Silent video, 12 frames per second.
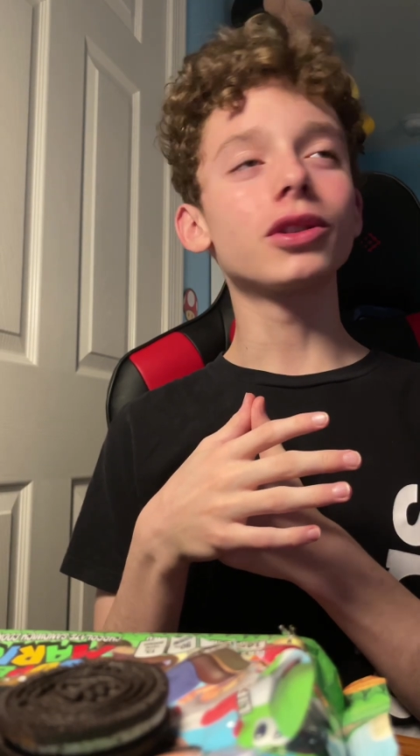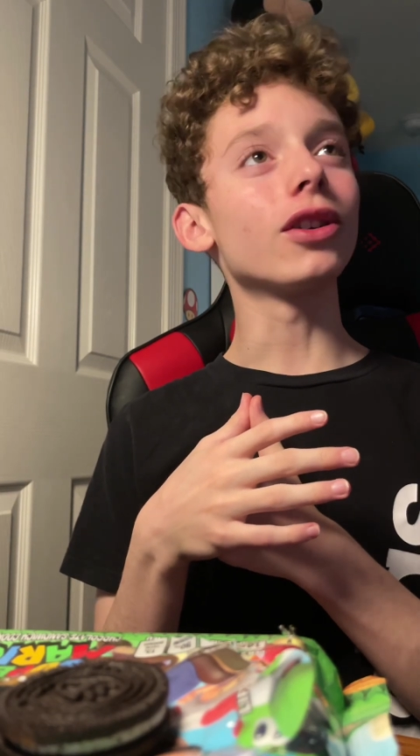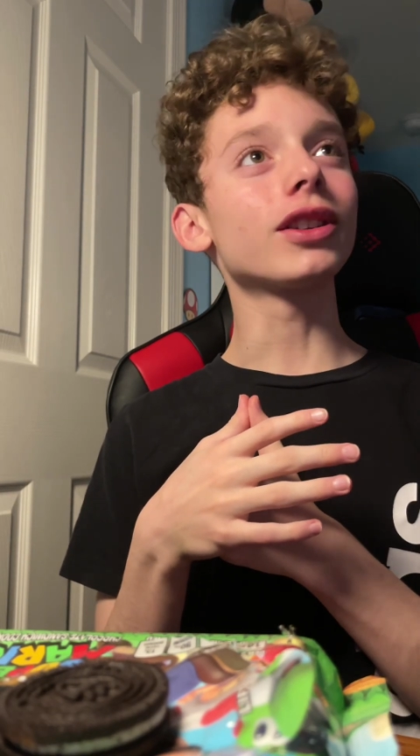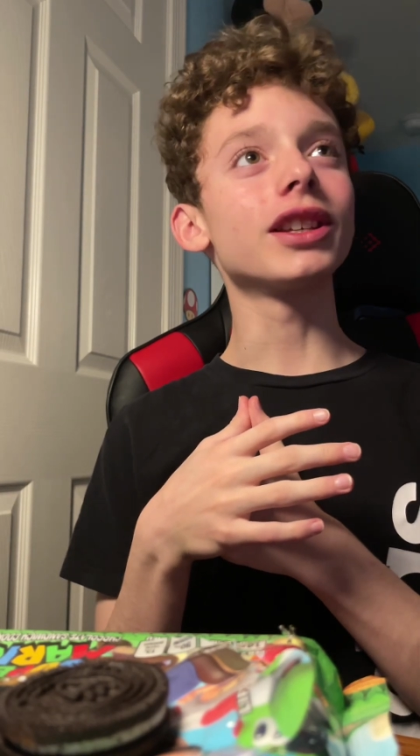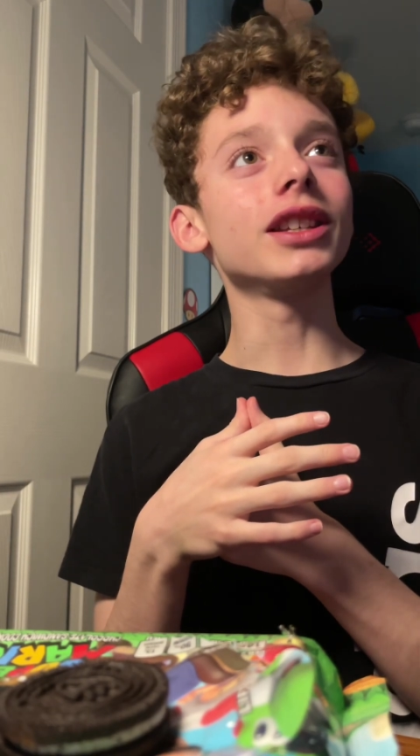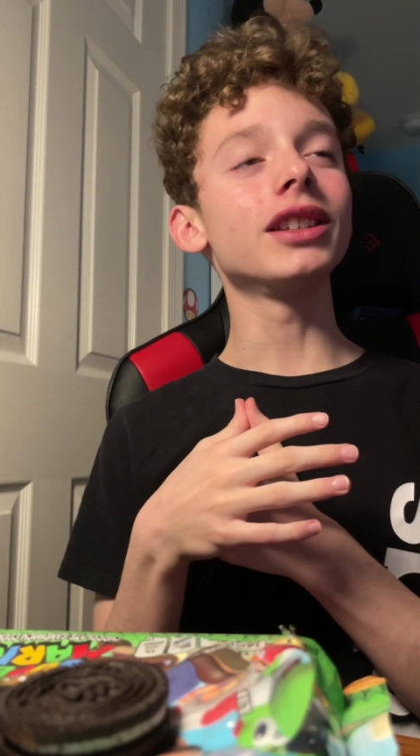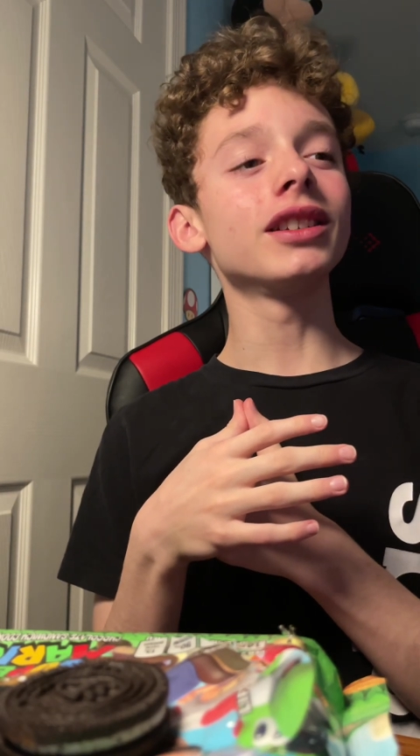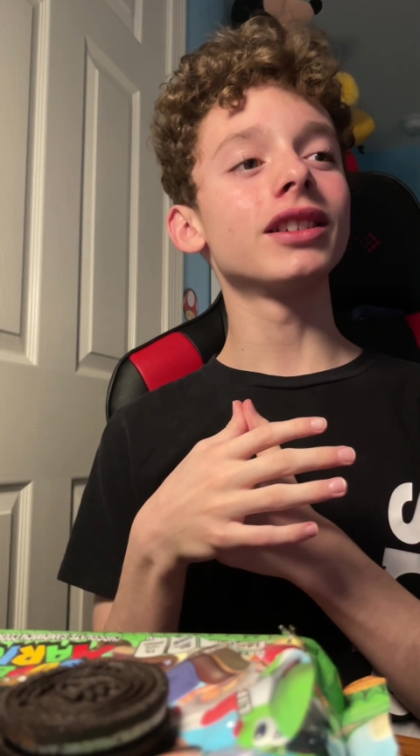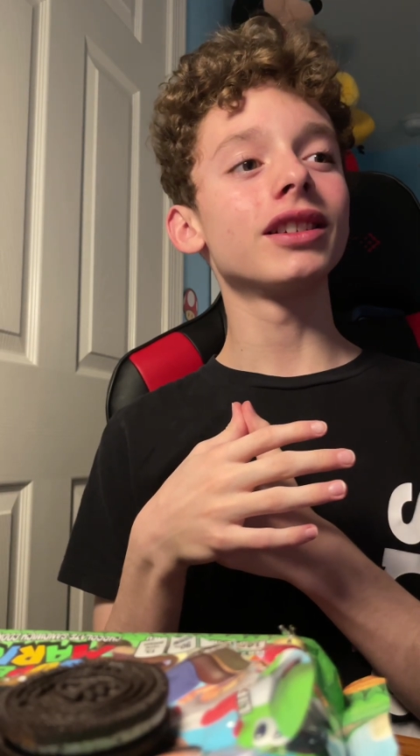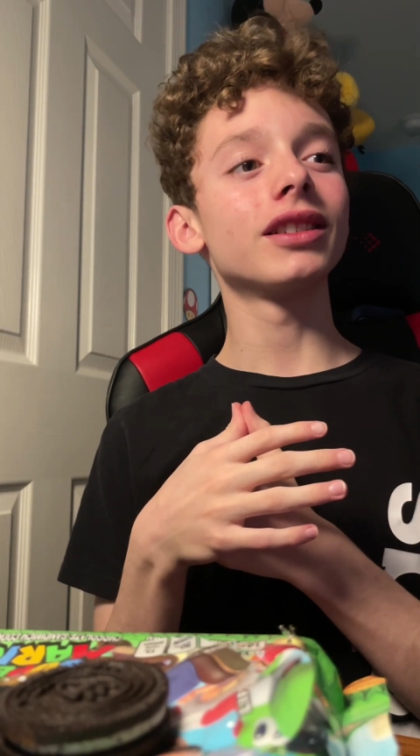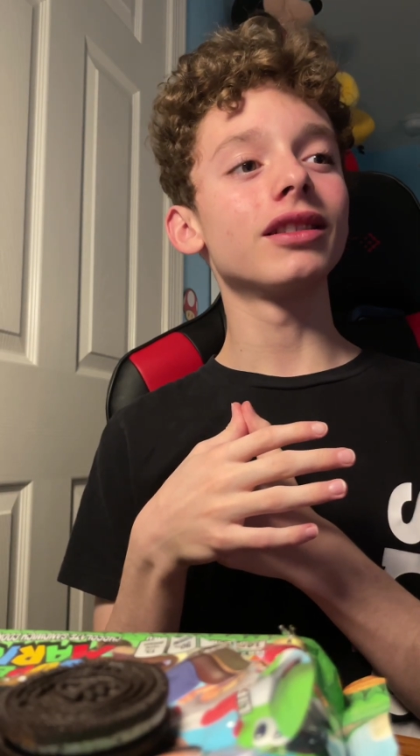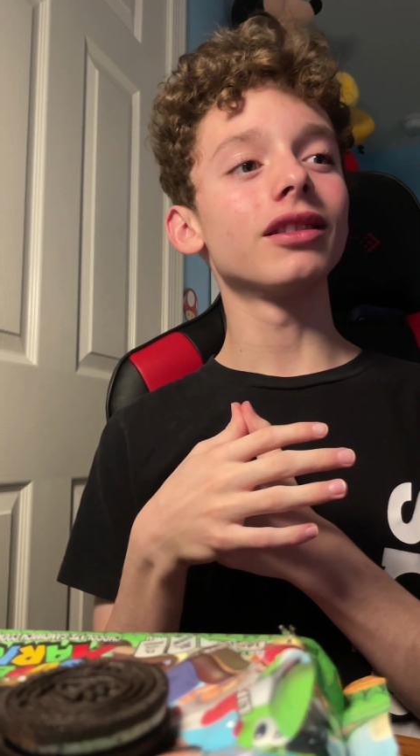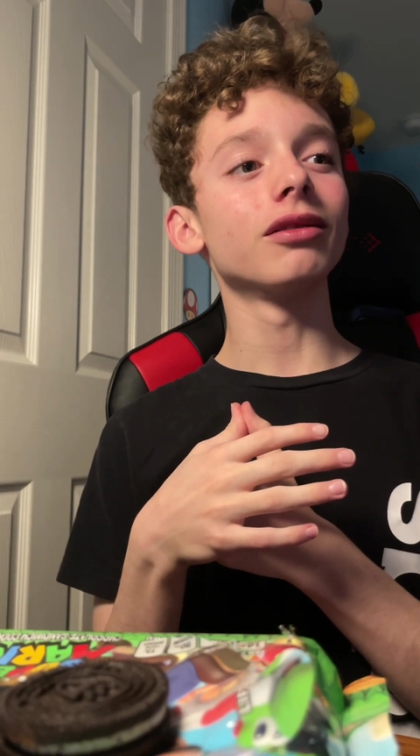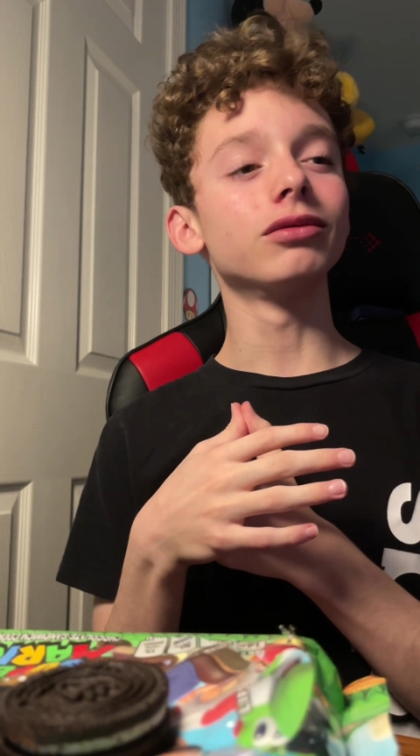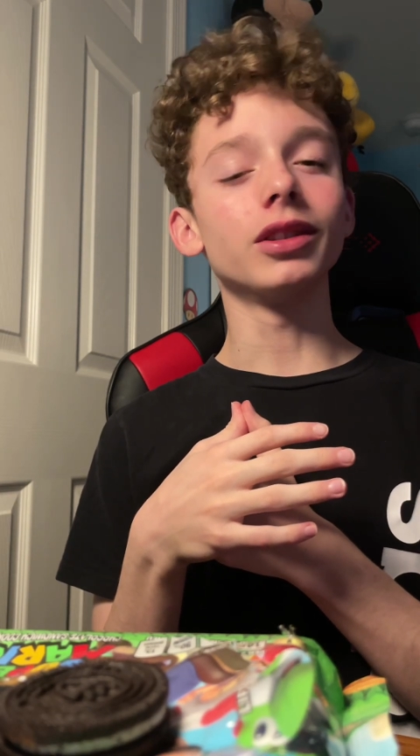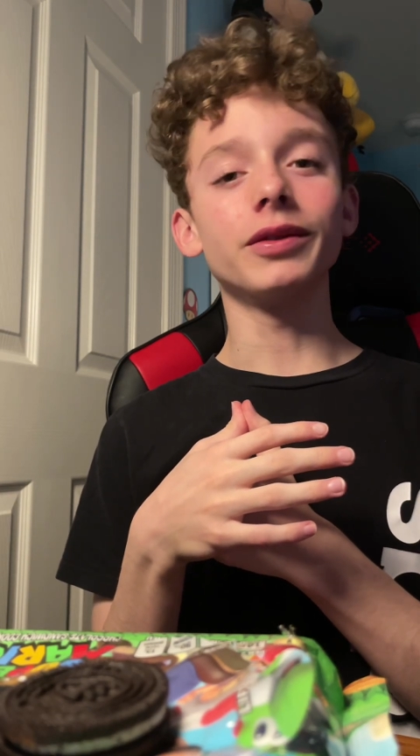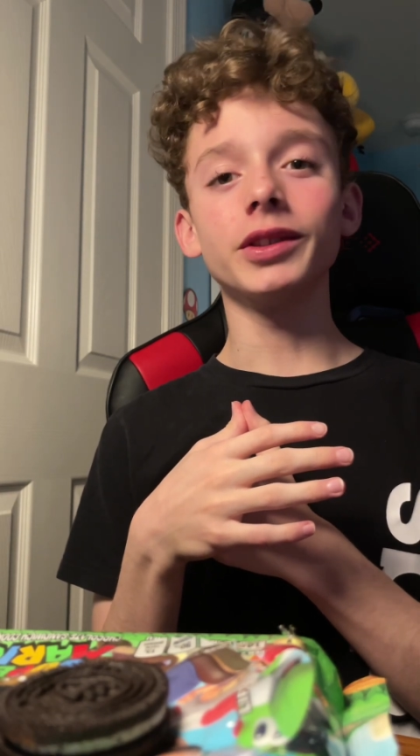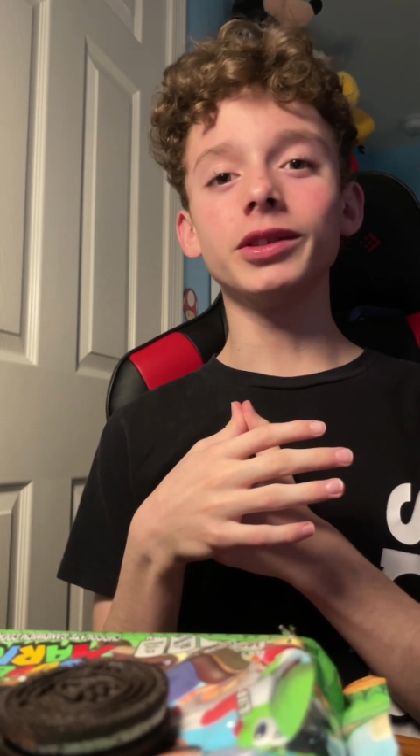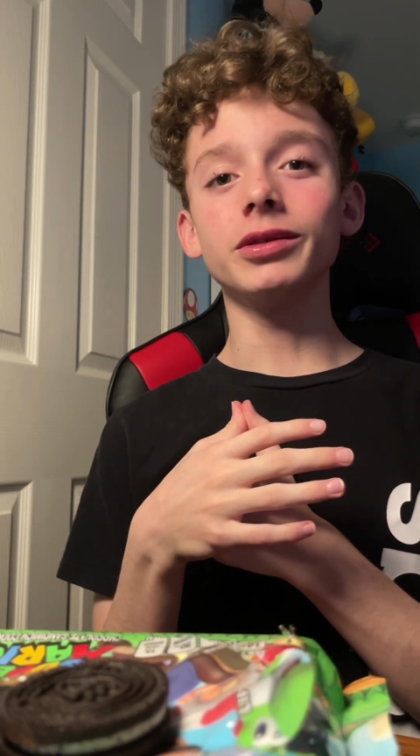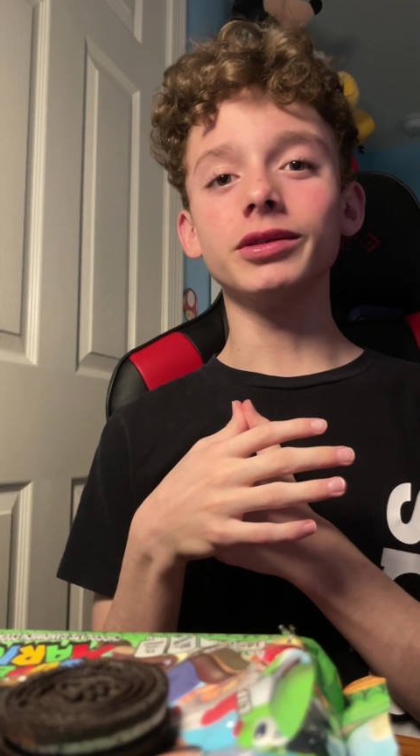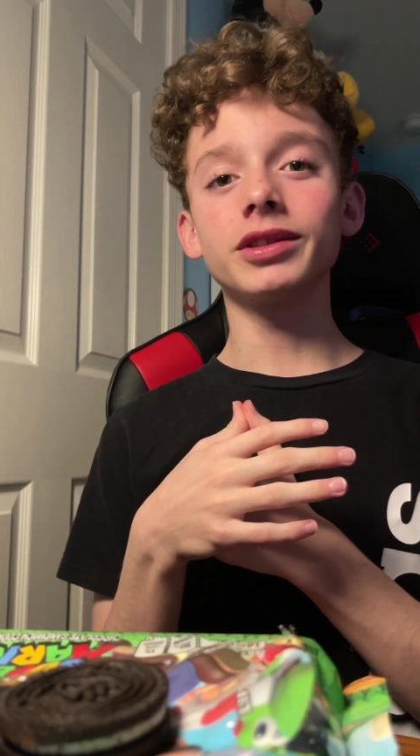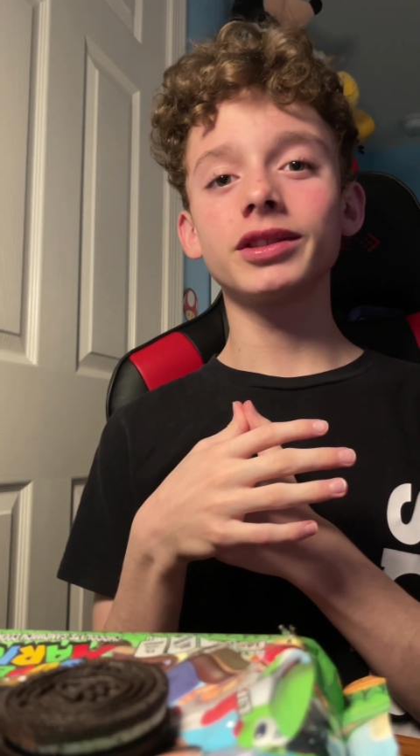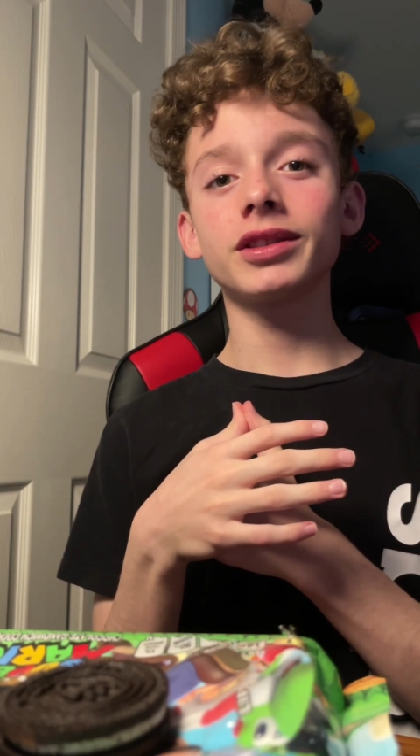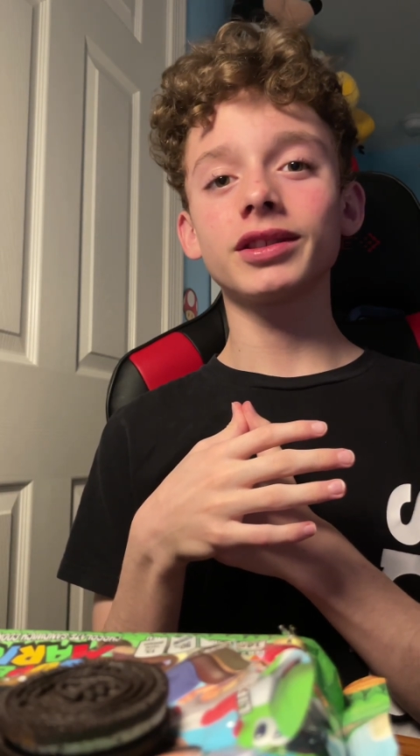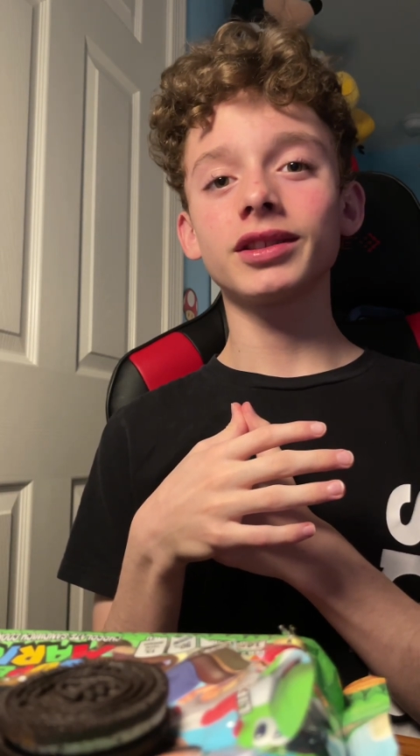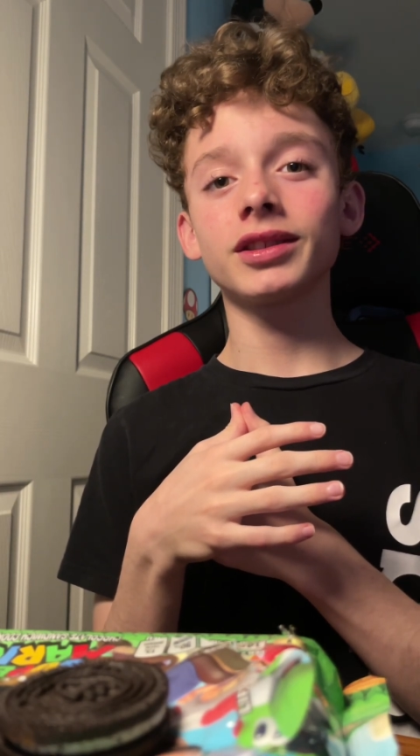cookie reviews,